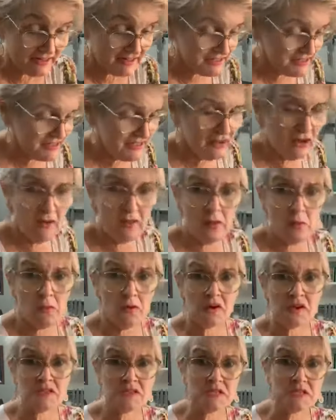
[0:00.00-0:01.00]
and he said, oh, they
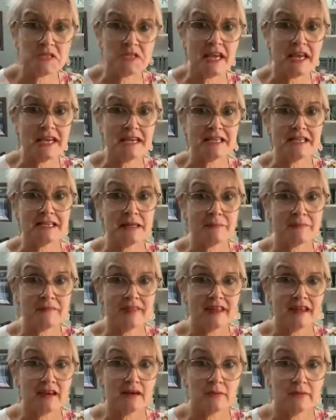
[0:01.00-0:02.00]
want us to take
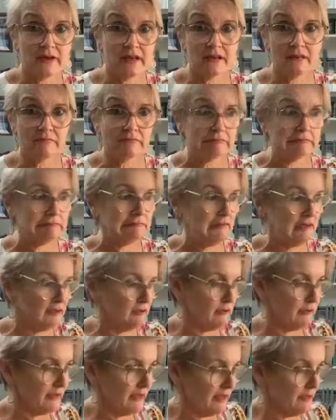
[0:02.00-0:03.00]
something, and I went,
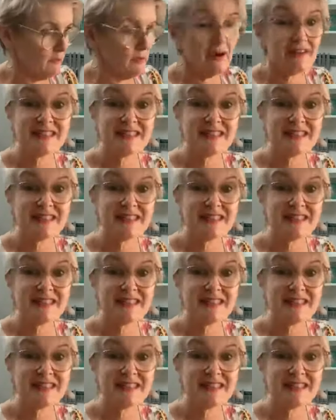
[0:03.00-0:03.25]
Oh, okay.